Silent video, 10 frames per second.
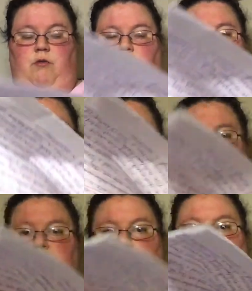rough
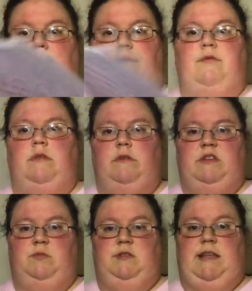draft.
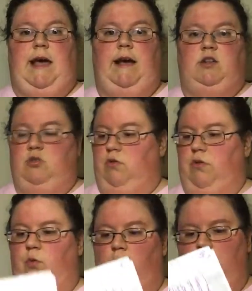This was
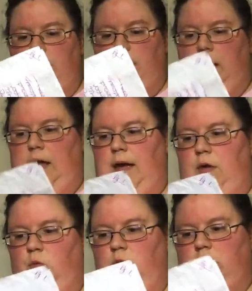the one that I
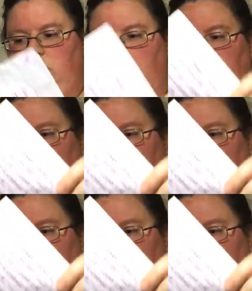worked on